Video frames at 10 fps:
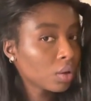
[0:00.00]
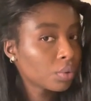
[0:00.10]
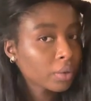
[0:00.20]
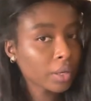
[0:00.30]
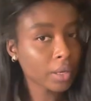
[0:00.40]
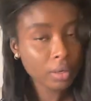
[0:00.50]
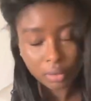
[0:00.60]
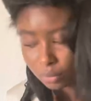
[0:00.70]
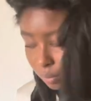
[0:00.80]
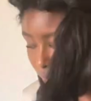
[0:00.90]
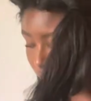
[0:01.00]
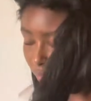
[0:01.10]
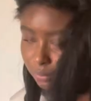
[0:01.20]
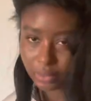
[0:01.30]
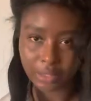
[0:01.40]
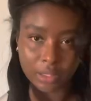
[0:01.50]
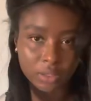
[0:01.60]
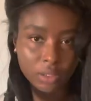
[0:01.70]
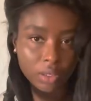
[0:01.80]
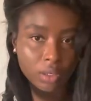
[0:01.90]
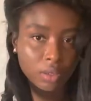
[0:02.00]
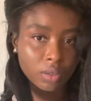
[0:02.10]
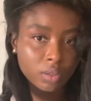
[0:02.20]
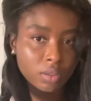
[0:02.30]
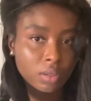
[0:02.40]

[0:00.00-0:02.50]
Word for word: Okay, we're done with that curl.